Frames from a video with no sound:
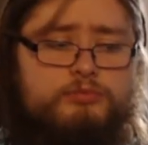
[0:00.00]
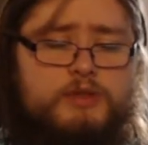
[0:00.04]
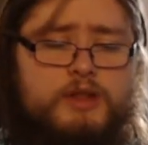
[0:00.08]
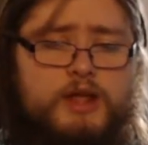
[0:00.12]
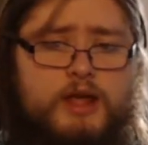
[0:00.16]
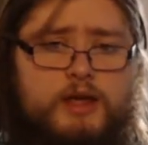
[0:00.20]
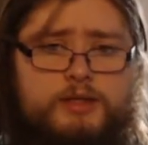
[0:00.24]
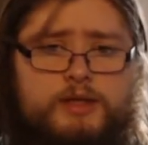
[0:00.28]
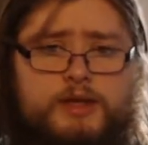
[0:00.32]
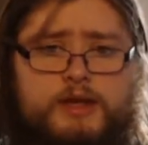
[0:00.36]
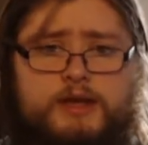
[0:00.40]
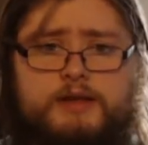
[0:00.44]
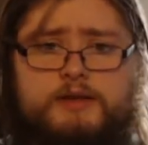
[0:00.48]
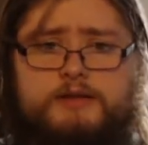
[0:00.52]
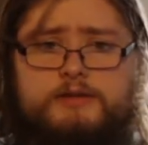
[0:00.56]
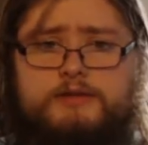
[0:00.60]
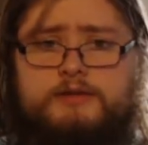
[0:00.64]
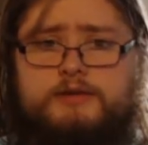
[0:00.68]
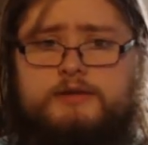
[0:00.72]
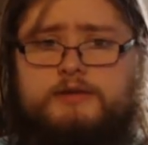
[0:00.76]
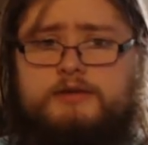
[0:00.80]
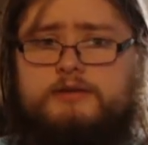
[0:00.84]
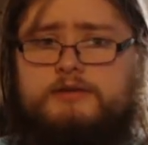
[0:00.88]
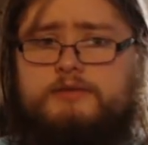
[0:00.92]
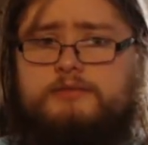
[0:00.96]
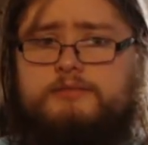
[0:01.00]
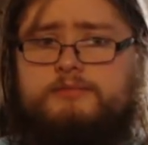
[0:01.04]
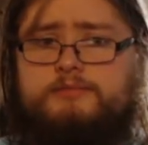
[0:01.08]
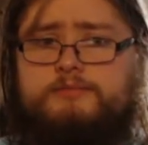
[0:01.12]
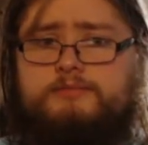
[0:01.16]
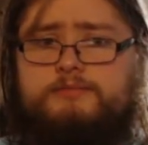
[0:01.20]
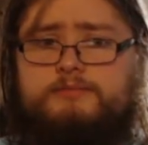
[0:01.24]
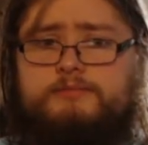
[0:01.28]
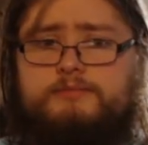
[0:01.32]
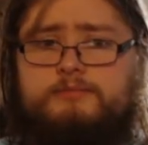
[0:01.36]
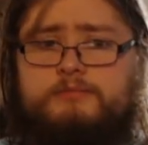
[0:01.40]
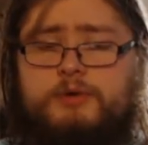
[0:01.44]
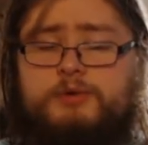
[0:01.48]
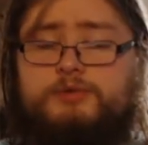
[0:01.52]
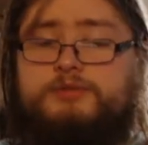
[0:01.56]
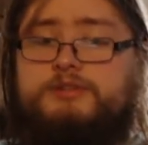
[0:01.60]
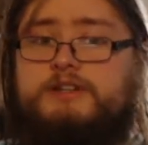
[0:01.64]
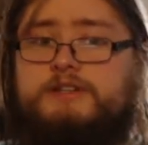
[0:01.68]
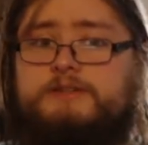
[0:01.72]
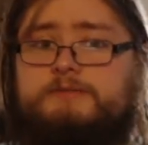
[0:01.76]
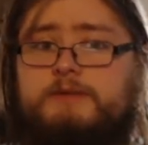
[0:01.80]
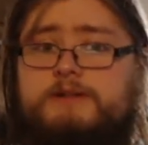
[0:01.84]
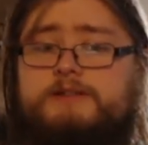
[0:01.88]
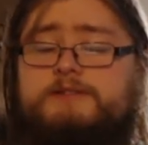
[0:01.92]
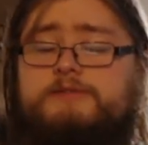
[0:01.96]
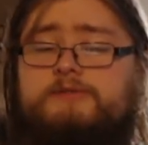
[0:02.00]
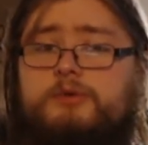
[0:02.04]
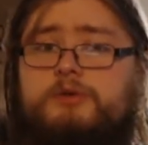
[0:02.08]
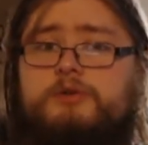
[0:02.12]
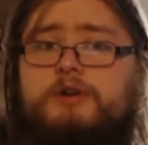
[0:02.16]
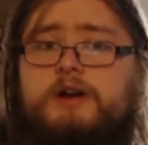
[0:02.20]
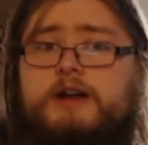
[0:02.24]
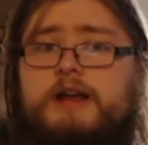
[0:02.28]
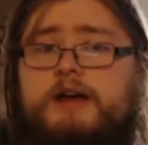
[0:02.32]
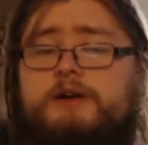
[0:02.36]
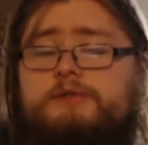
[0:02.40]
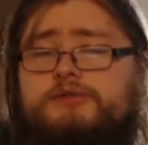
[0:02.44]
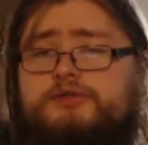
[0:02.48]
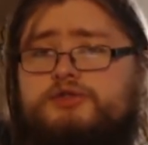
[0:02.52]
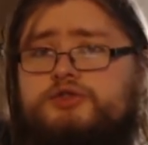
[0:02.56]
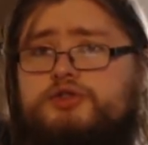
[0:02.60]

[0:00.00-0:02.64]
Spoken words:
I think the most expensive one right now is